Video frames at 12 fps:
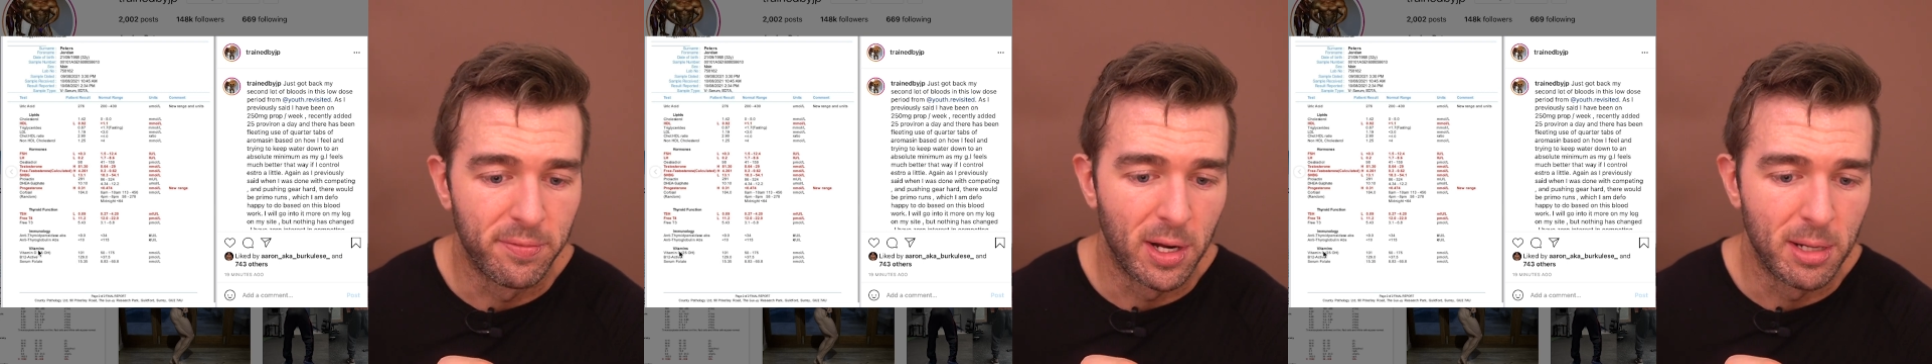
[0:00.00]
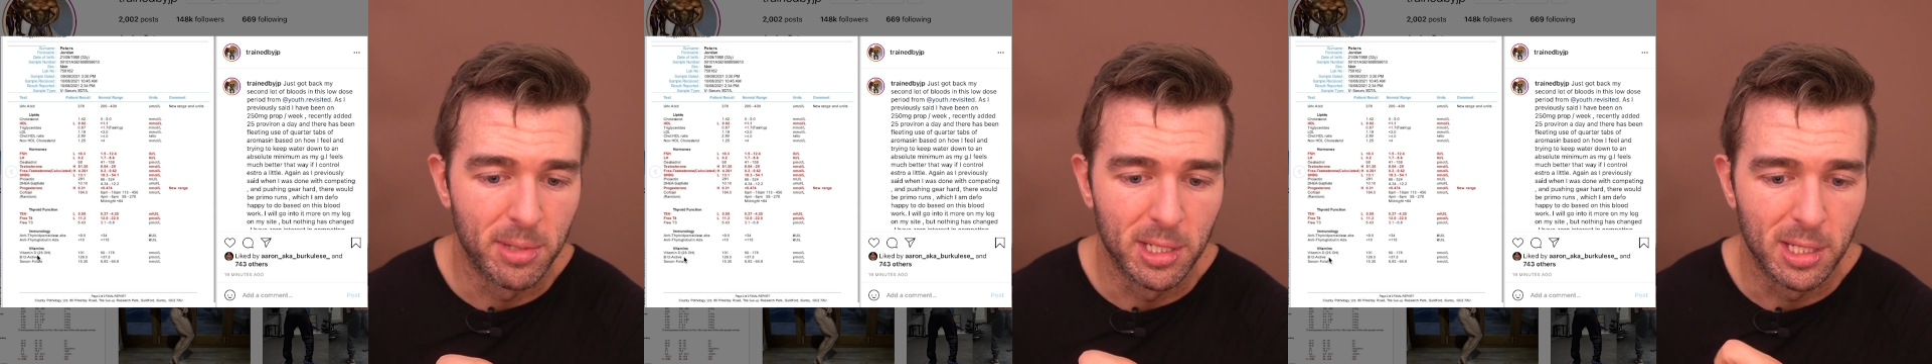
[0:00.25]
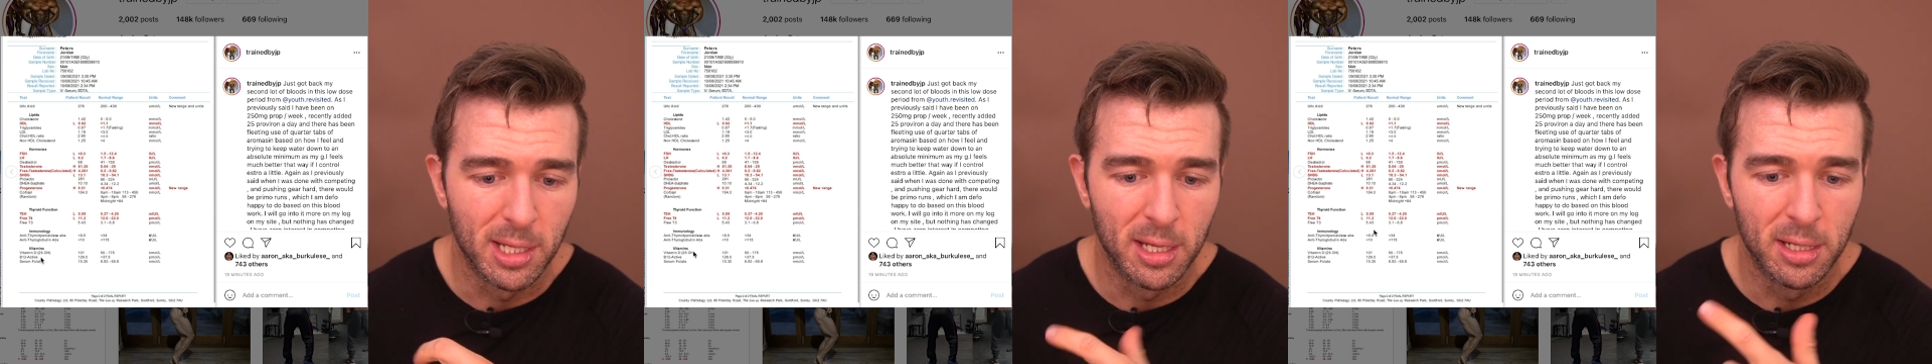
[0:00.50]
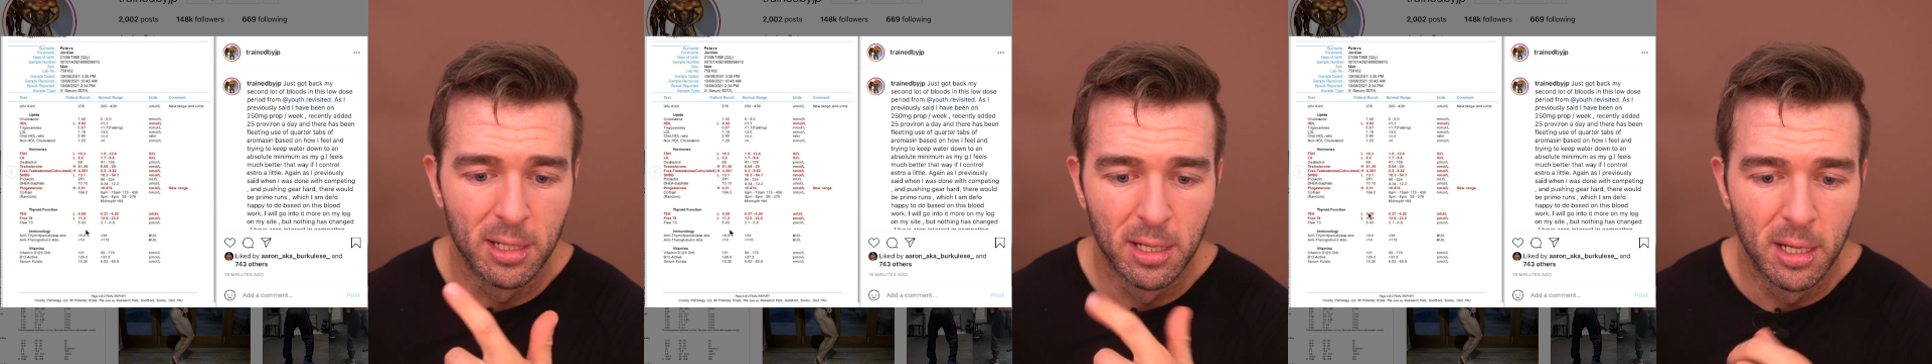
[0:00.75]
Vitamin
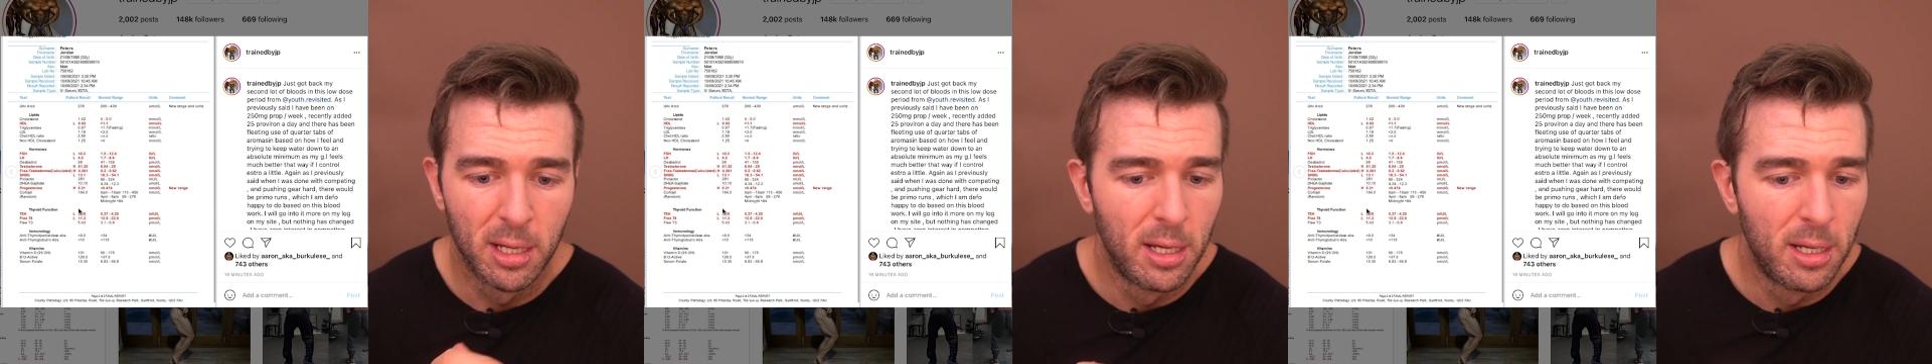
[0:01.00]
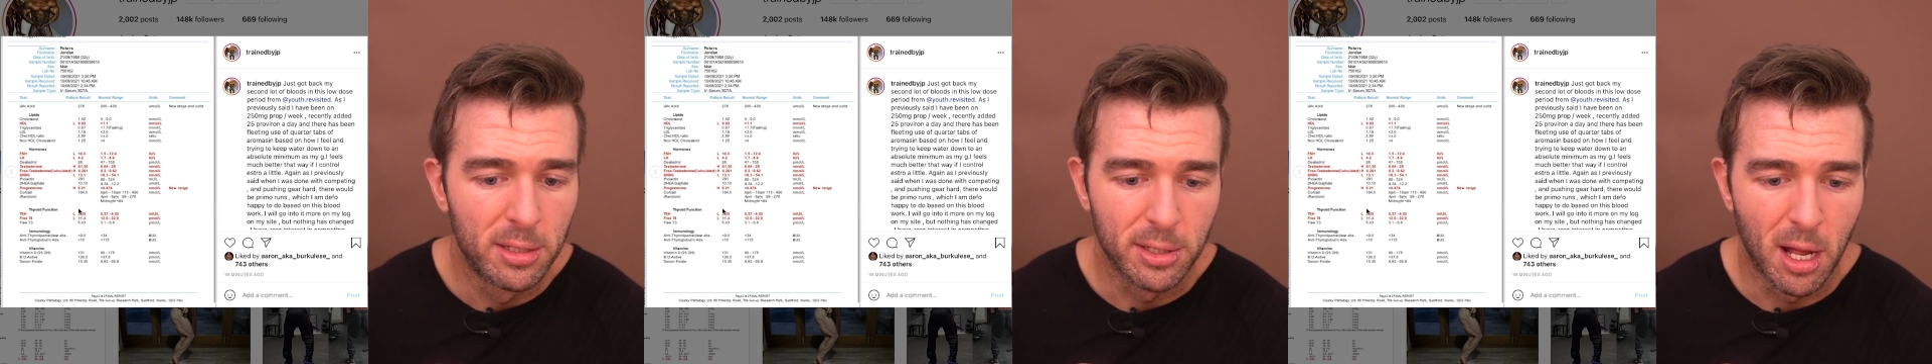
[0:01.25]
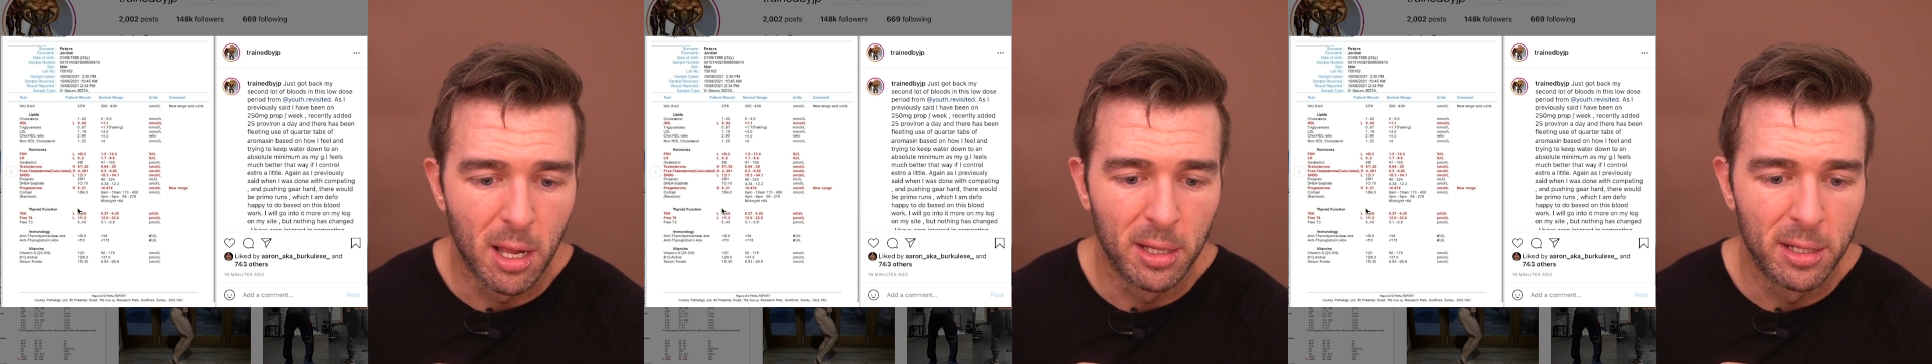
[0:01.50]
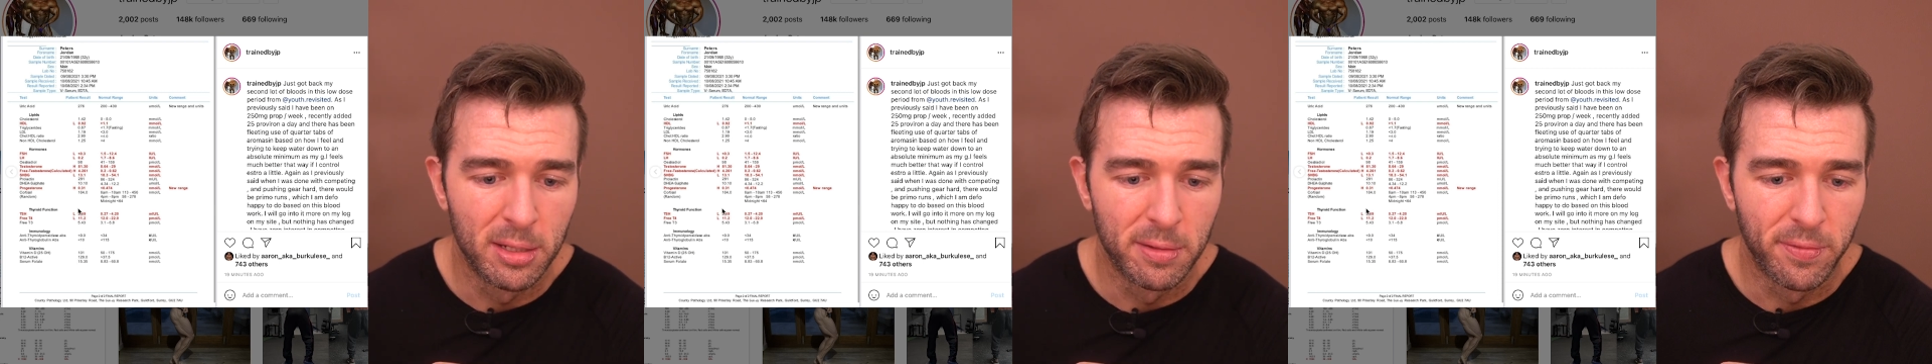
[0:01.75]
D,
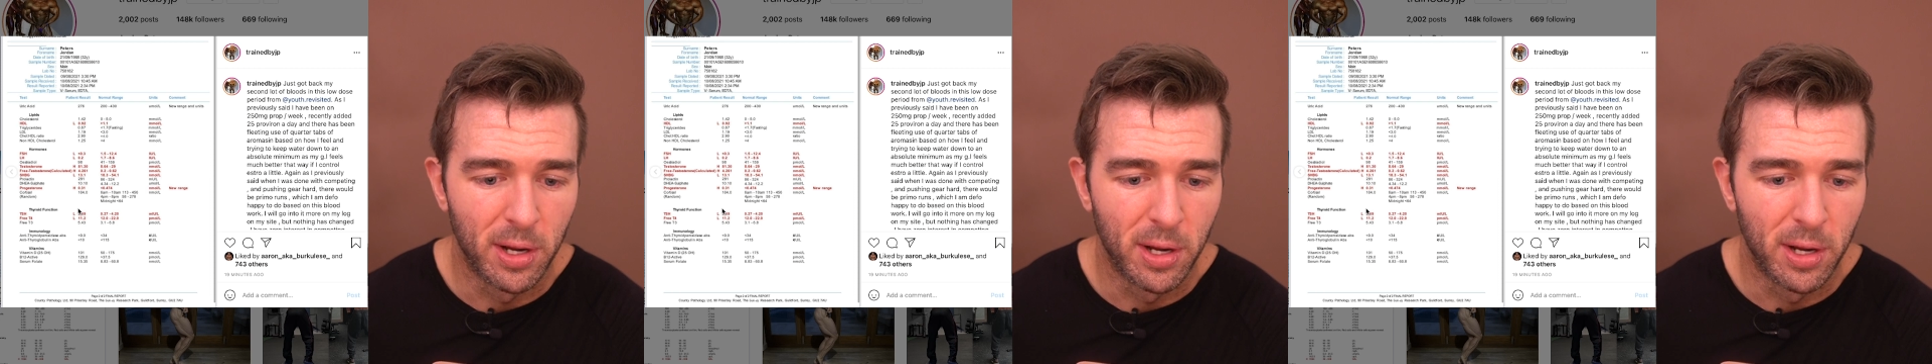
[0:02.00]
solid.